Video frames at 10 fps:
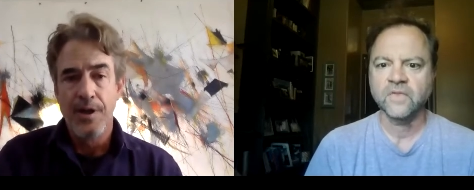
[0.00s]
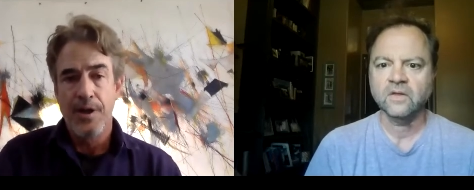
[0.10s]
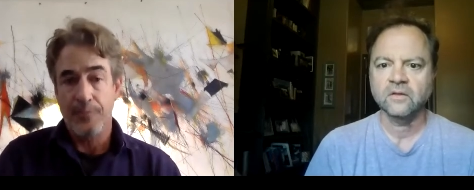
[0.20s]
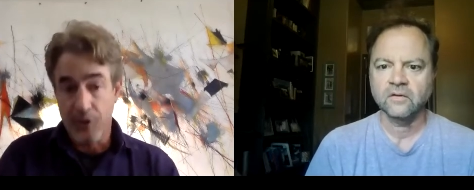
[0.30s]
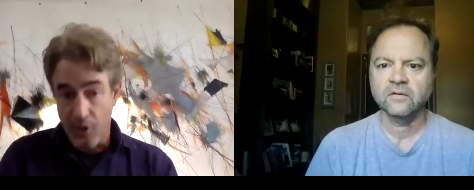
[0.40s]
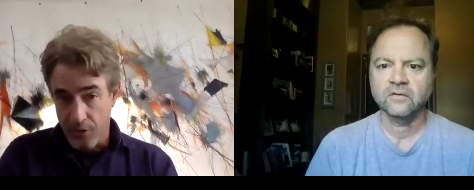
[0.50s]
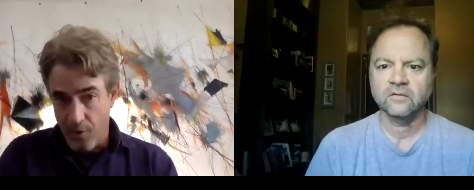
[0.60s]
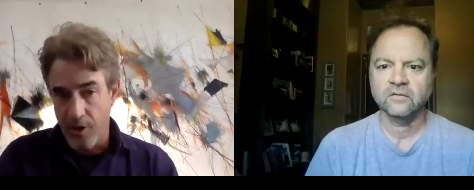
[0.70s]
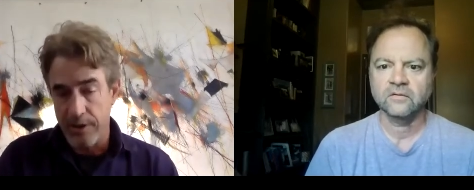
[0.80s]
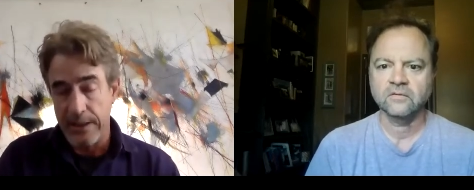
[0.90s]
Speaker 1: Um, go go
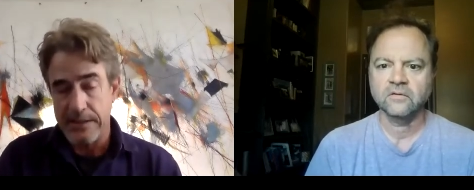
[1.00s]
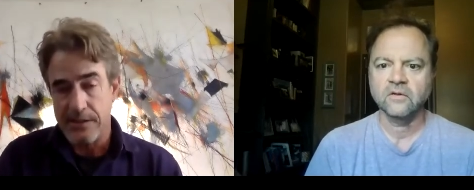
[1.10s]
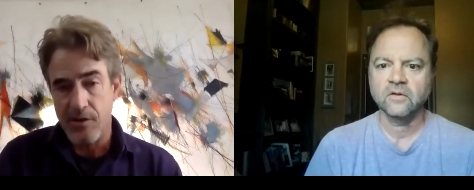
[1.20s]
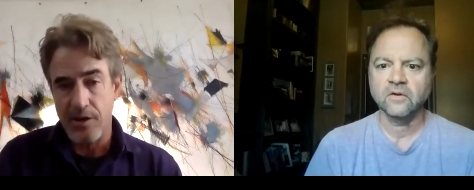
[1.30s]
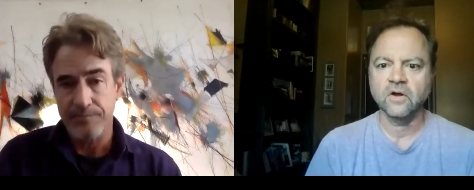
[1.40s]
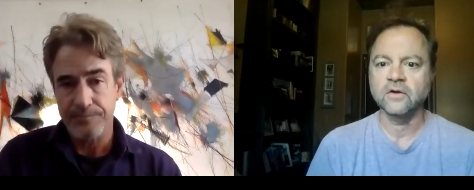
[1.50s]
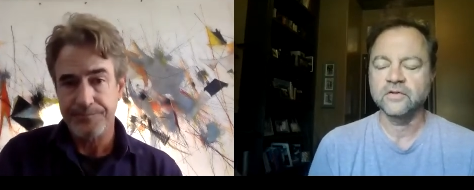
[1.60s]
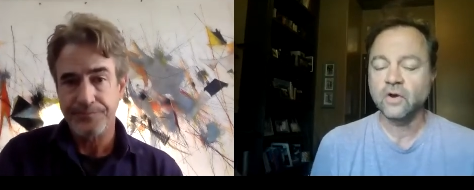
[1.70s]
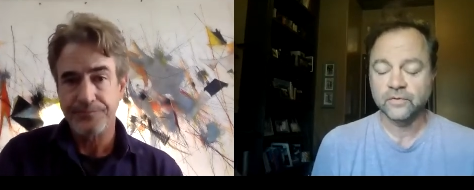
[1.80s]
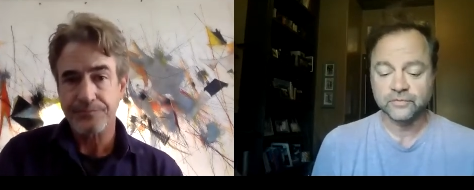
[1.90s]
on, man. Sorry.
Speaker 2: Uh,
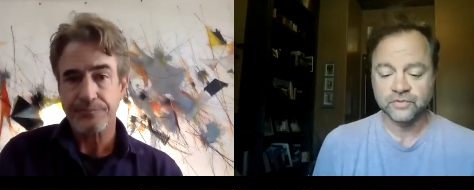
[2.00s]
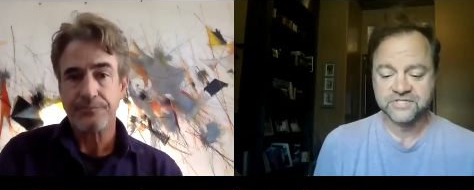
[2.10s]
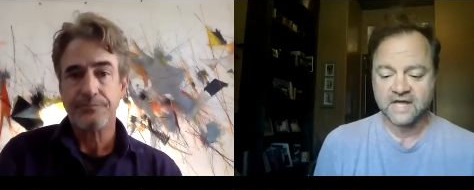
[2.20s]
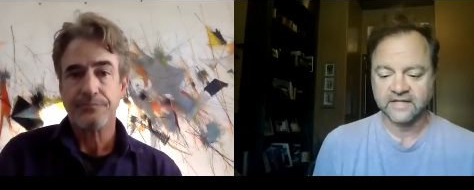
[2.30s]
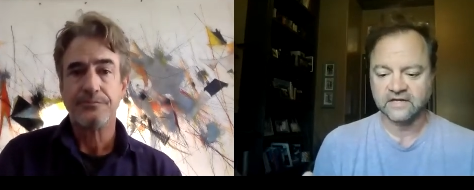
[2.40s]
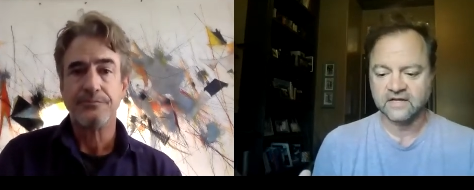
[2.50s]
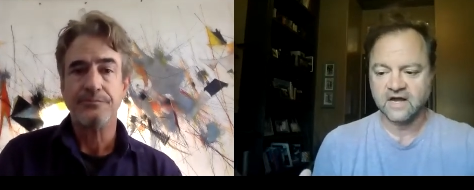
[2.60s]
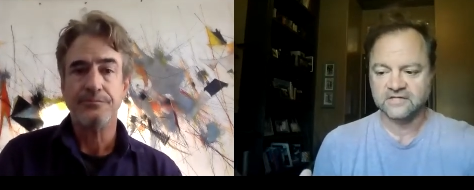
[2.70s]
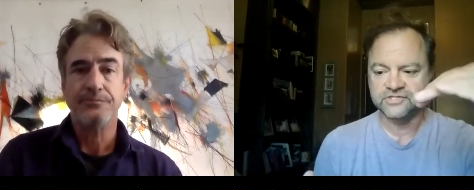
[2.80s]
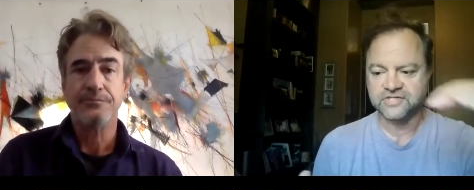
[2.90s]
no, was that like a
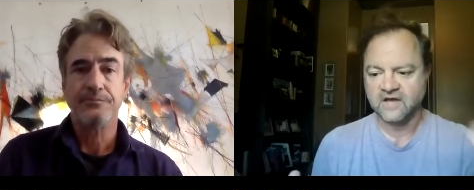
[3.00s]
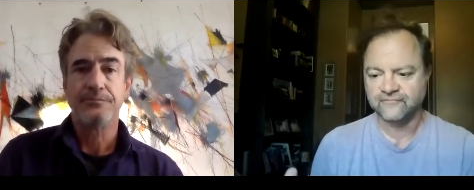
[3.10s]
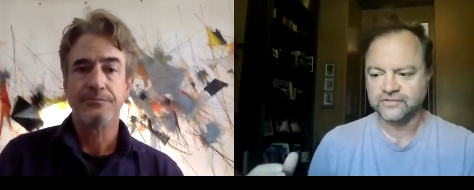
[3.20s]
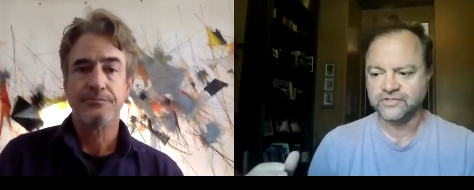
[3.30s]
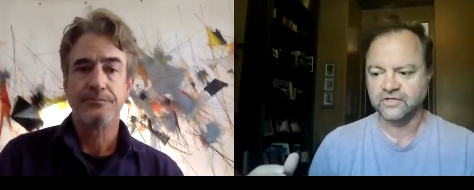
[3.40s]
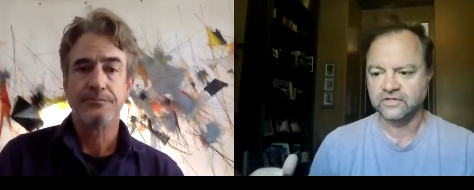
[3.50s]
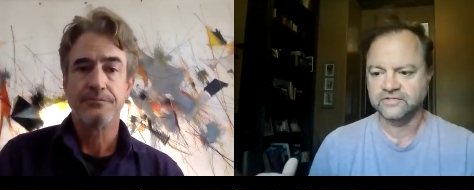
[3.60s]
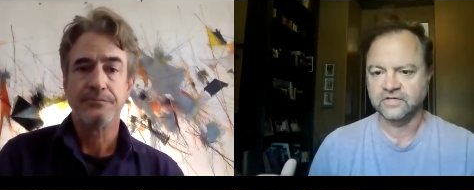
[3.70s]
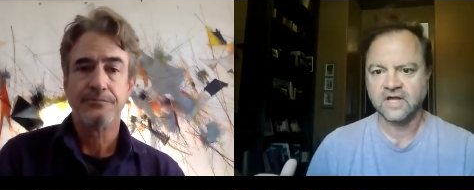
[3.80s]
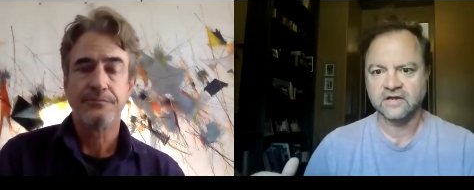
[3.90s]
conscious effort to
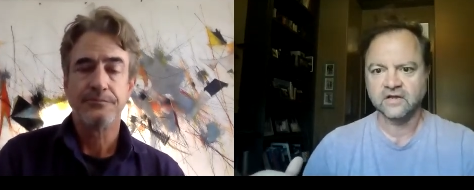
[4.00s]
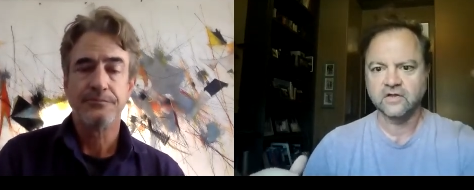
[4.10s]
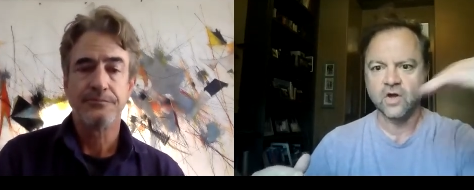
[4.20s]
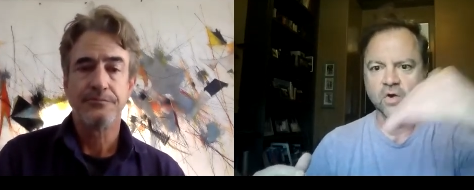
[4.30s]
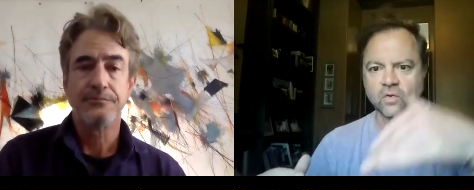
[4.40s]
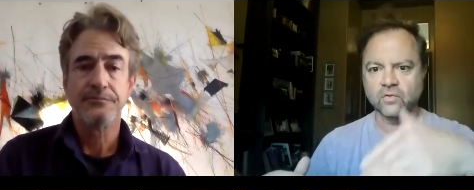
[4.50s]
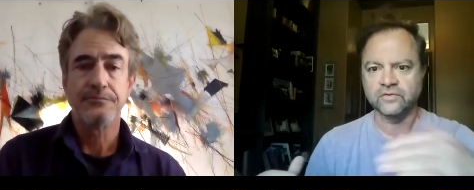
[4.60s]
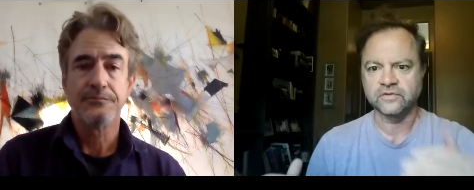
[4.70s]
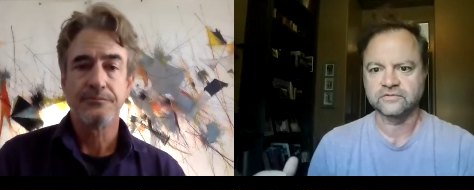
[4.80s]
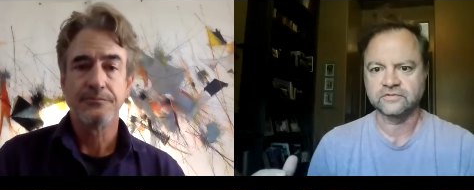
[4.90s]
to kind of go
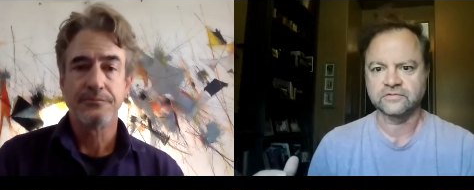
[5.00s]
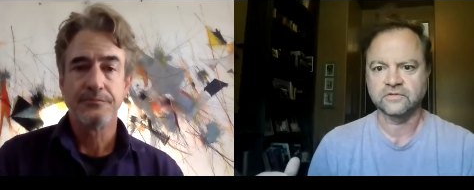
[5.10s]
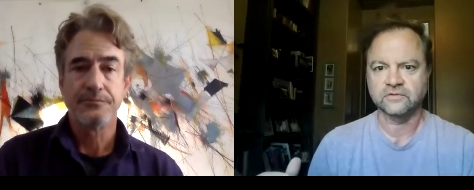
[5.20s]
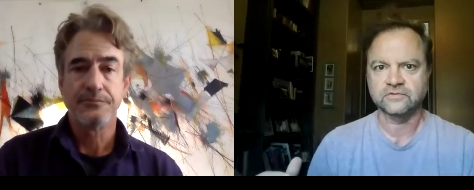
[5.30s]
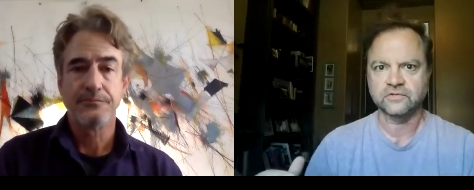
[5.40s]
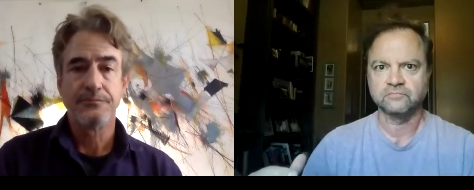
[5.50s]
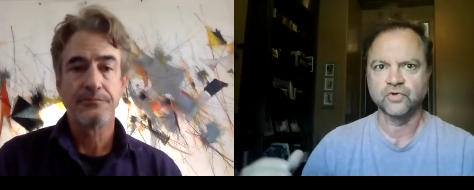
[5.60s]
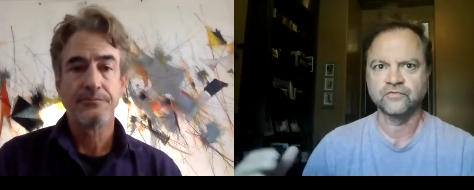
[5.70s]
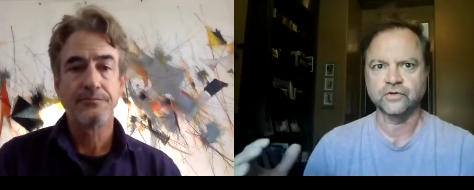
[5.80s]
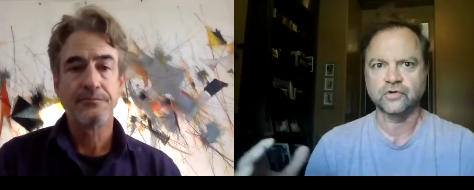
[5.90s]
uh, to to
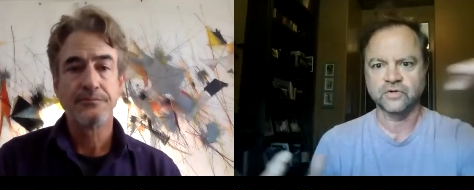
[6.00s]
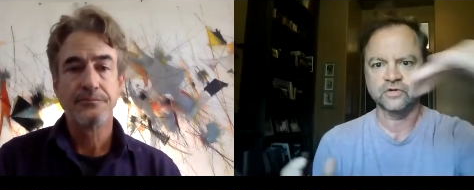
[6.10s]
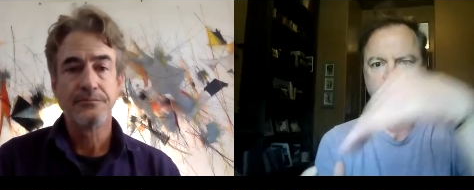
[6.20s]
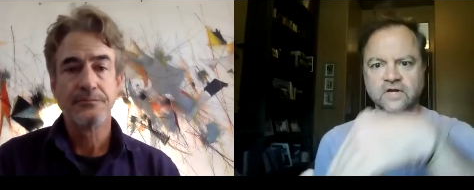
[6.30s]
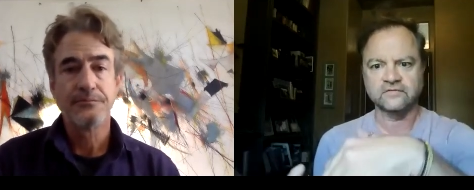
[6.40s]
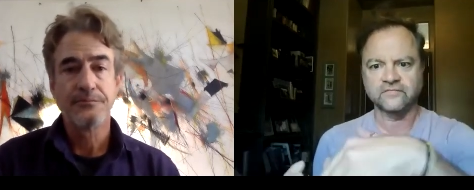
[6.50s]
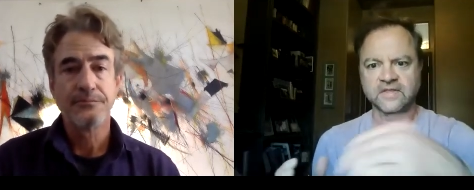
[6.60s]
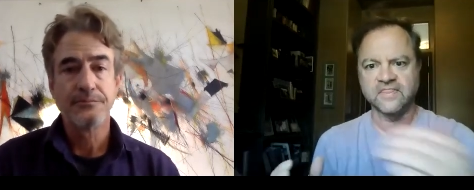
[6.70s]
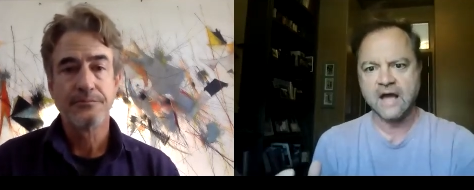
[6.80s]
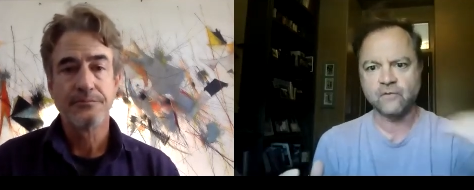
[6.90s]
move your career kind of
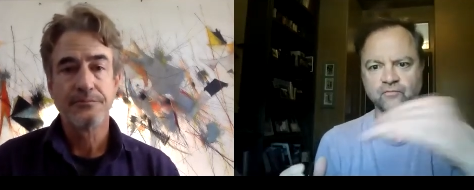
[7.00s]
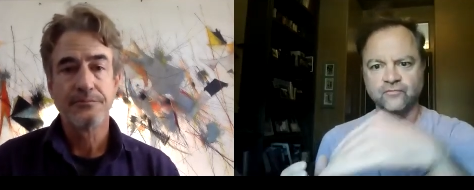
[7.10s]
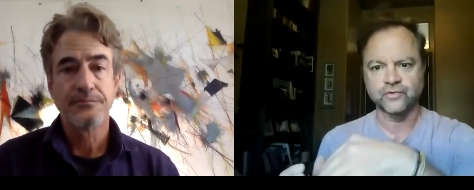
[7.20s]
in that